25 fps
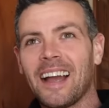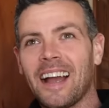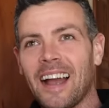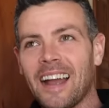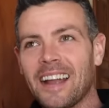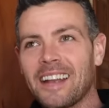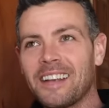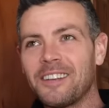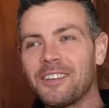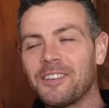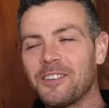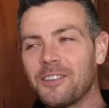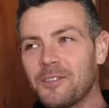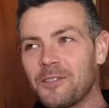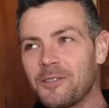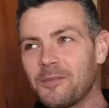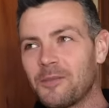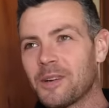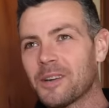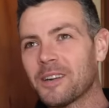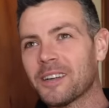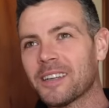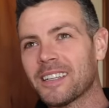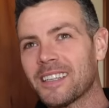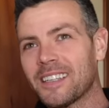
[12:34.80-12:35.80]
I knew
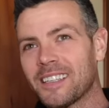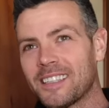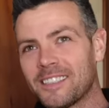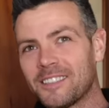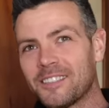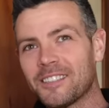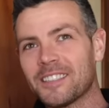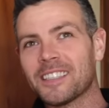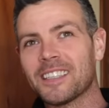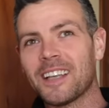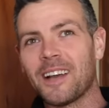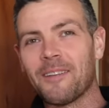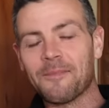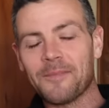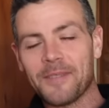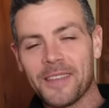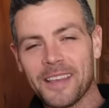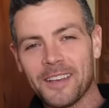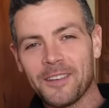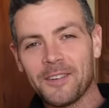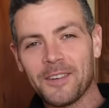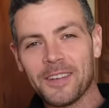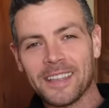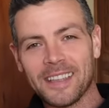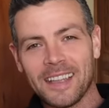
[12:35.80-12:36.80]
we were gonna do
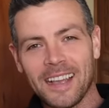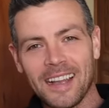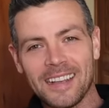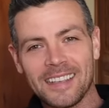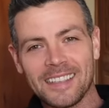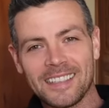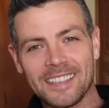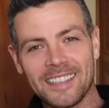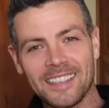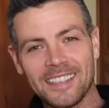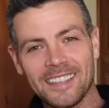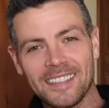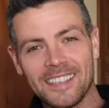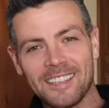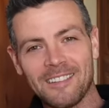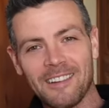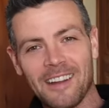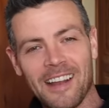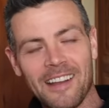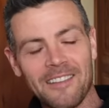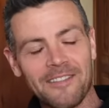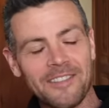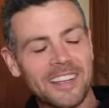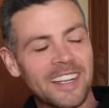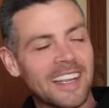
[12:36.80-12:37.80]
something with that silly
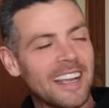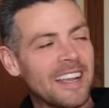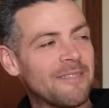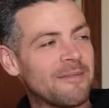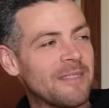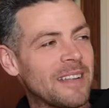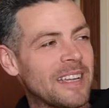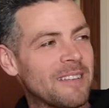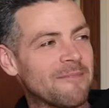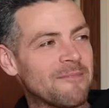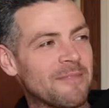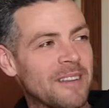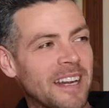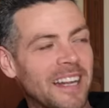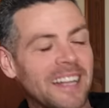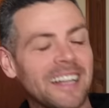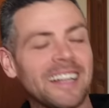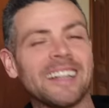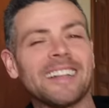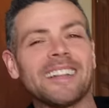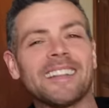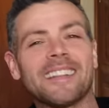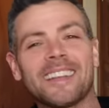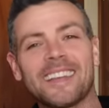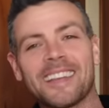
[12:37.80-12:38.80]
graphic I made, but I
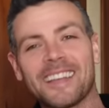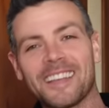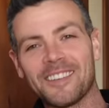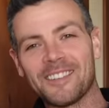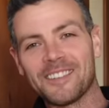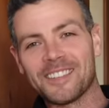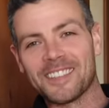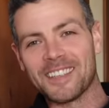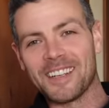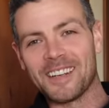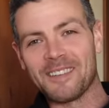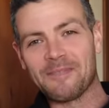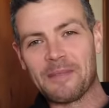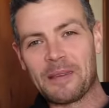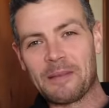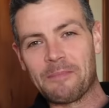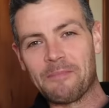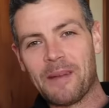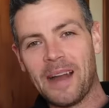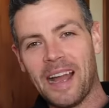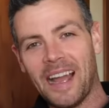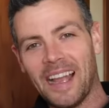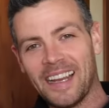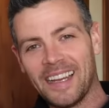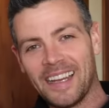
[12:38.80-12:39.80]
didn't think it was gonna be
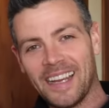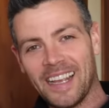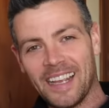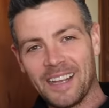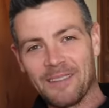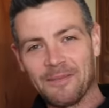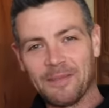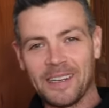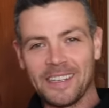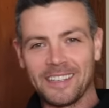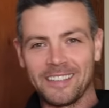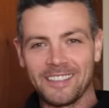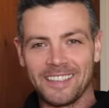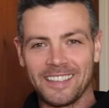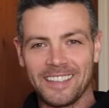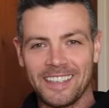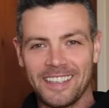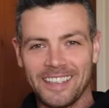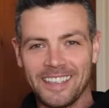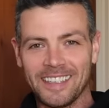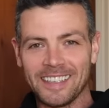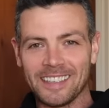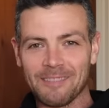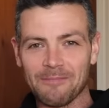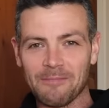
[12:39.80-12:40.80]
my name
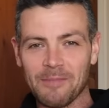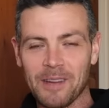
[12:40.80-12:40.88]
underneath.